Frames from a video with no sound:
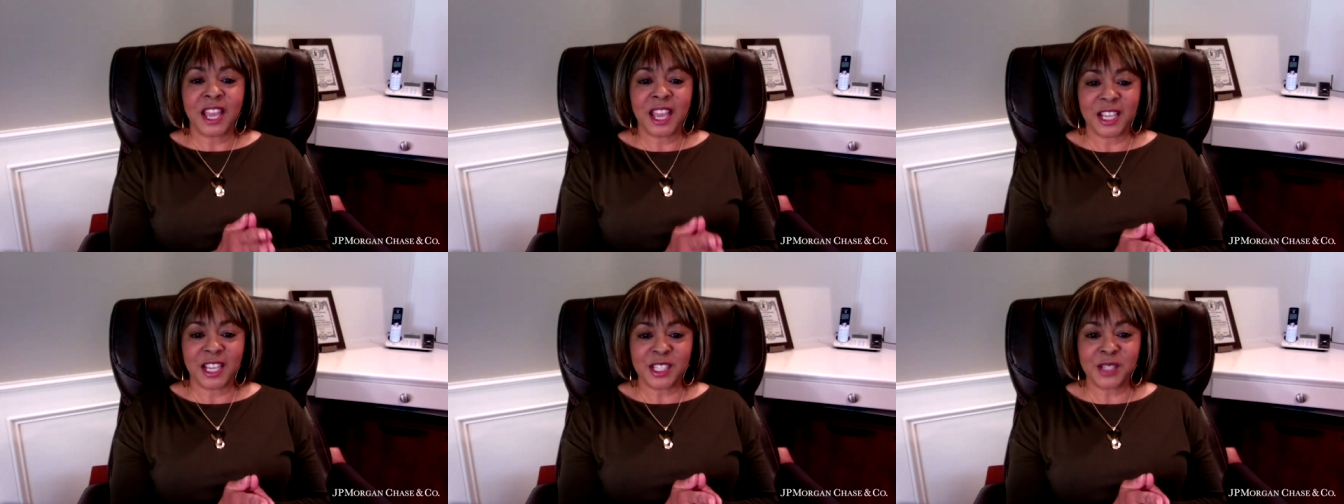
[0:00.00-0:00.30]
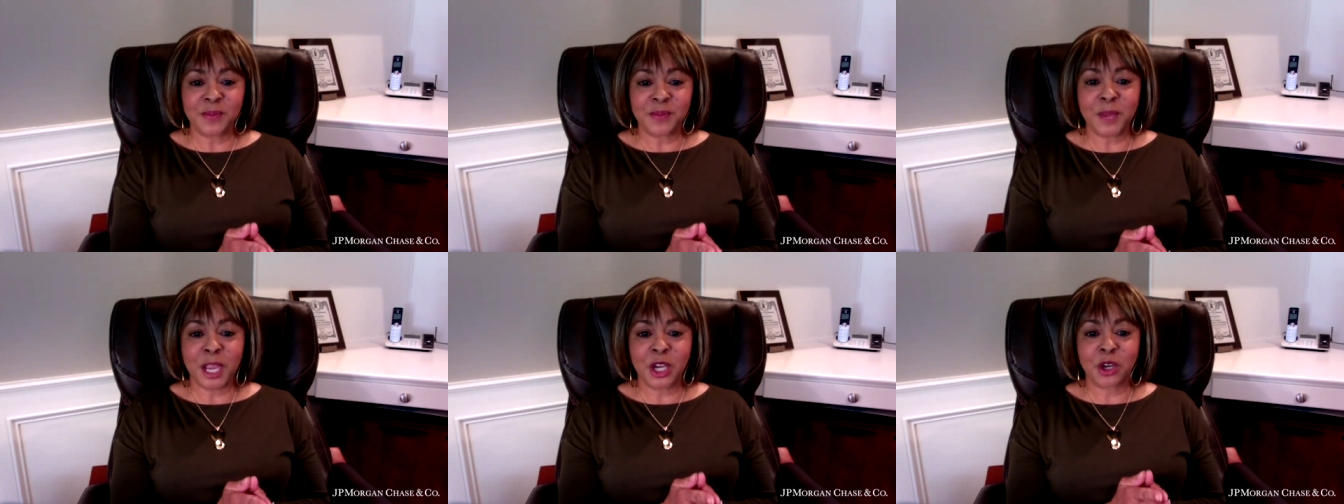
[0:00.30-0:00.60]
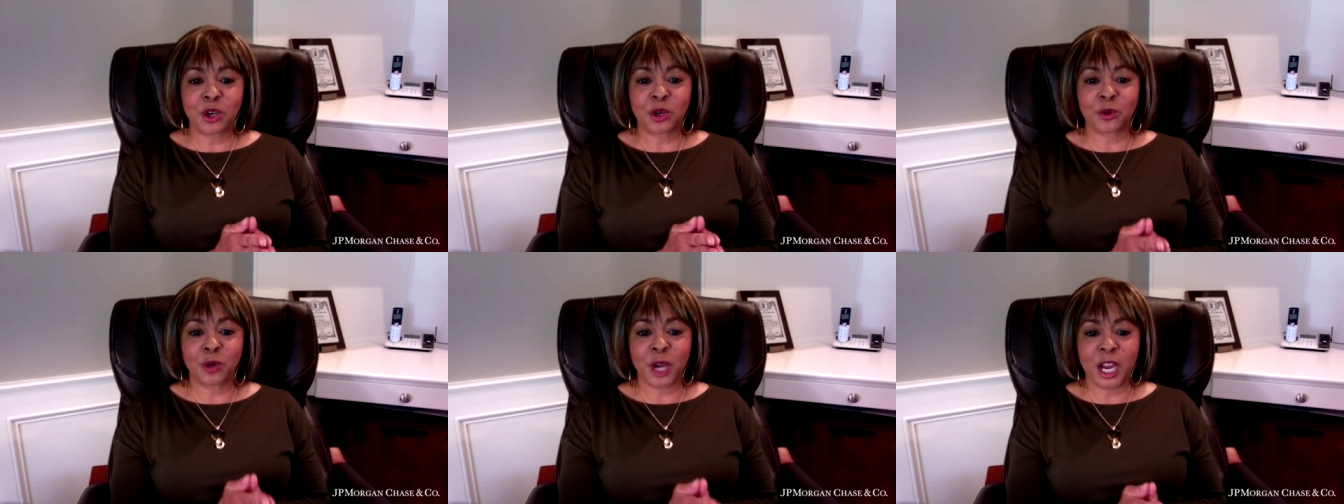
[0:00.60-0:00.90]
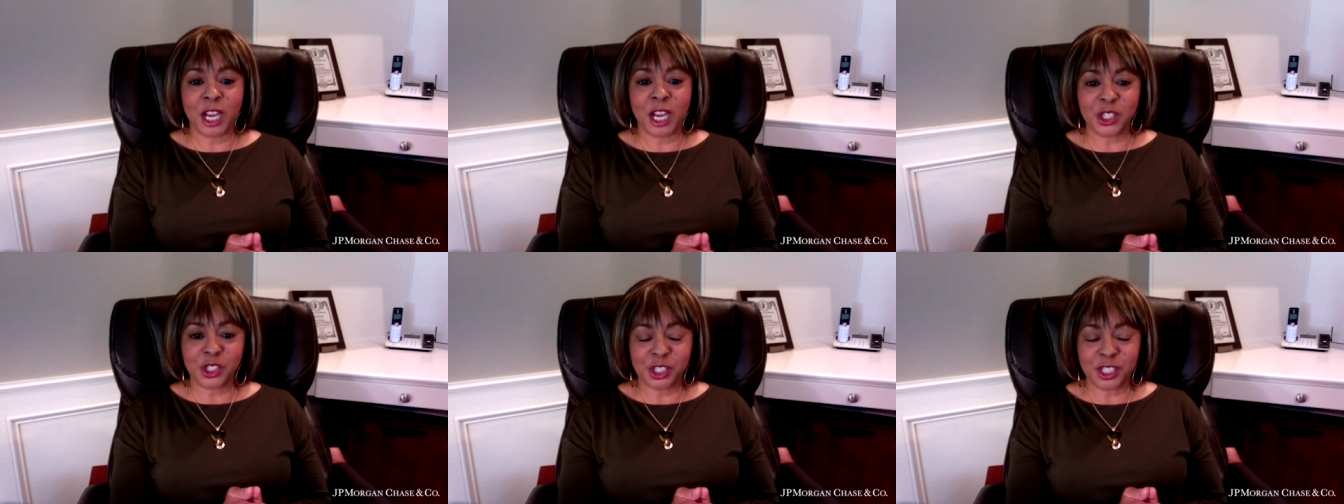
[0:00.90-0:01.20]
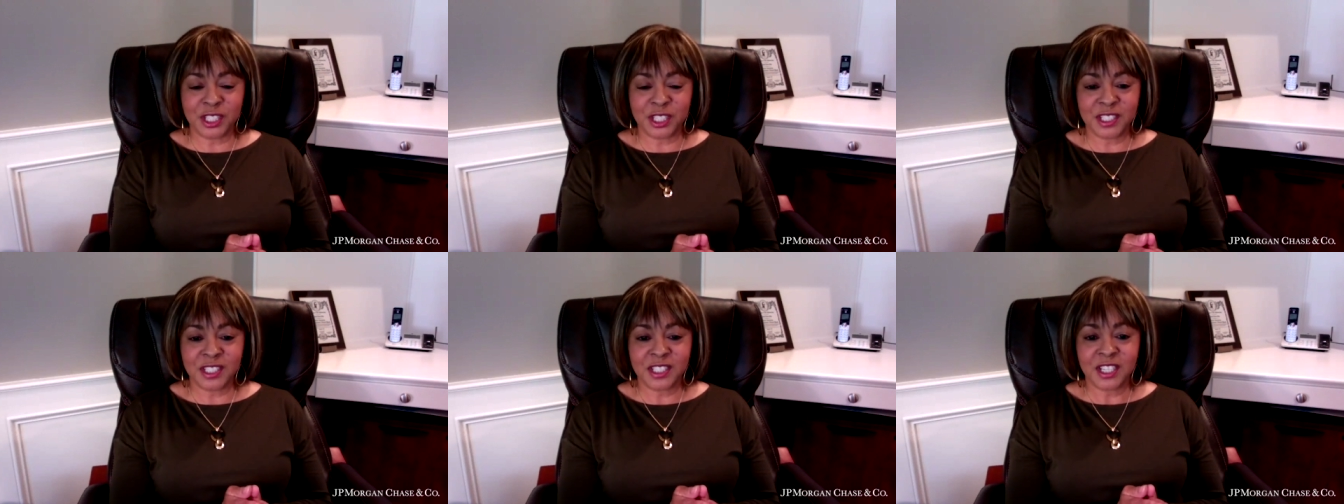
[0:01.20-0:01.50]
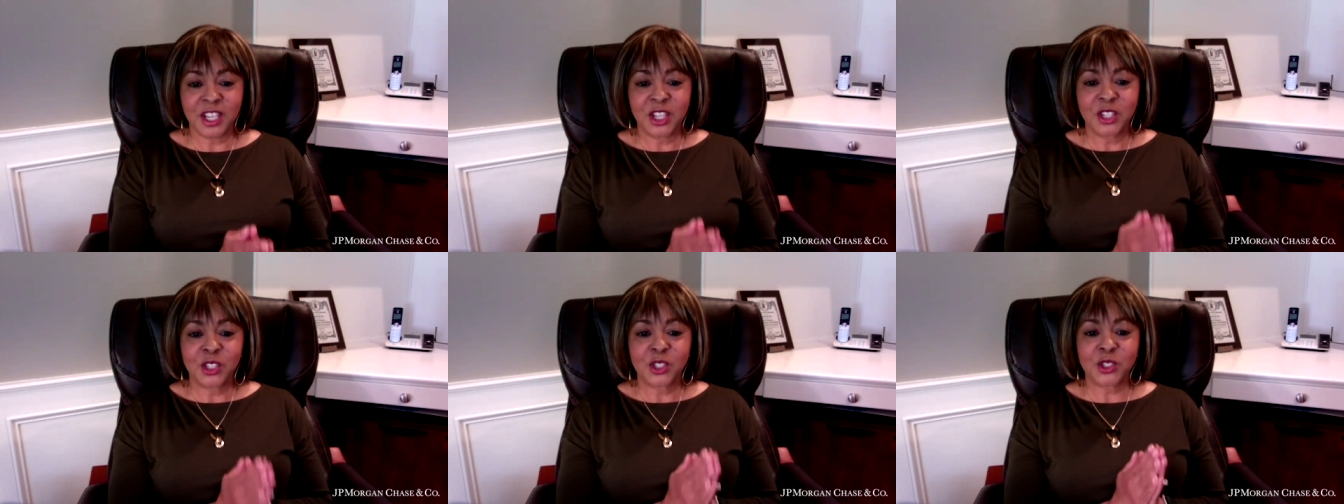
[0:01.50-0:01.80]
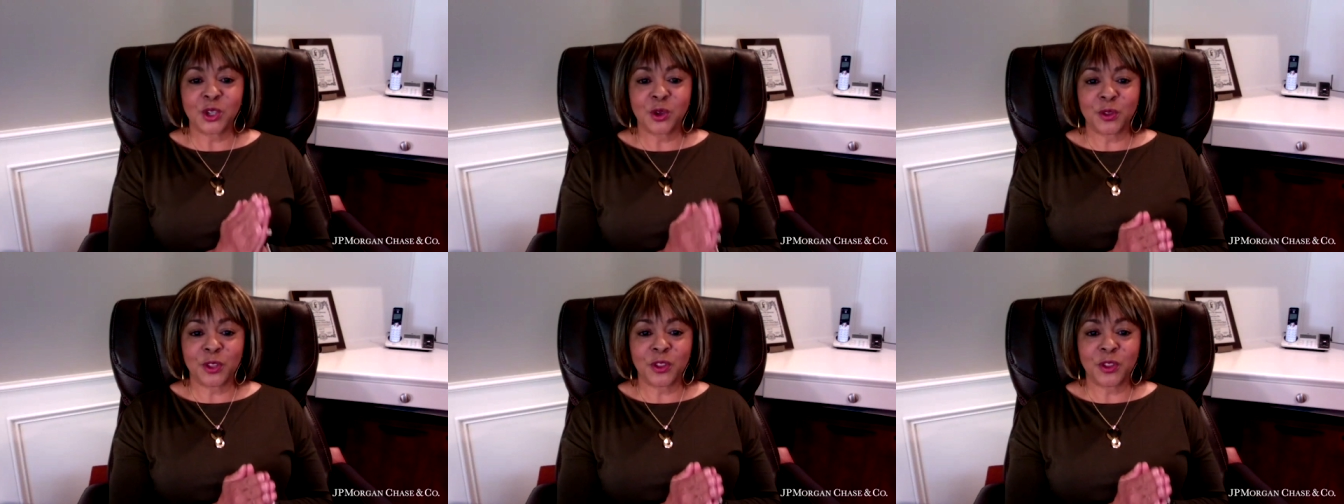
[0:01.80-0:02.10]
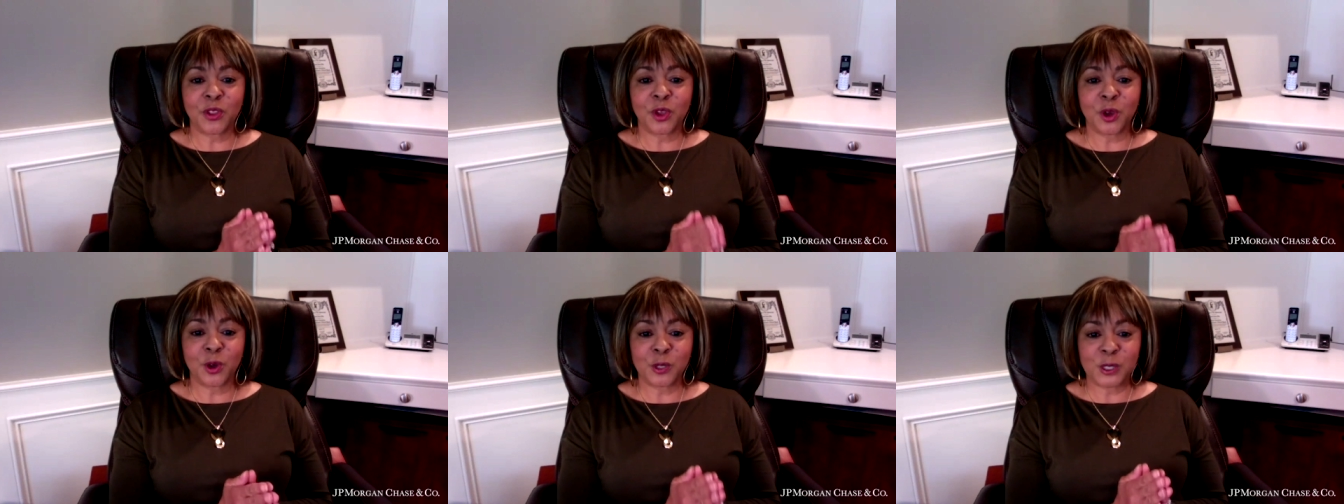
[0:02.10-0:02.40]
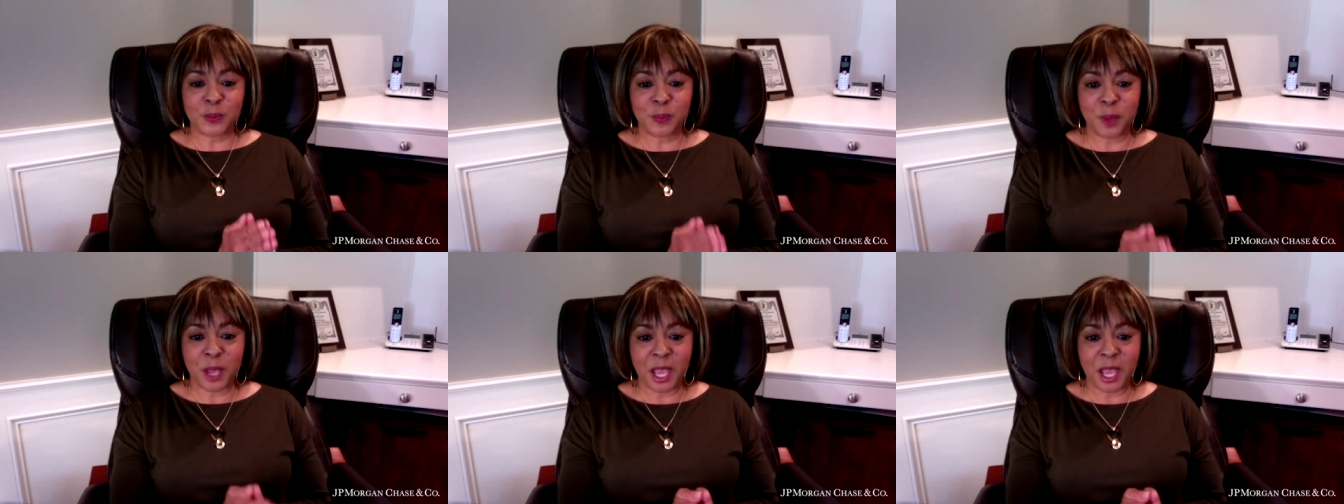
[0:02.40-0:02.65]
had to make corrections so that those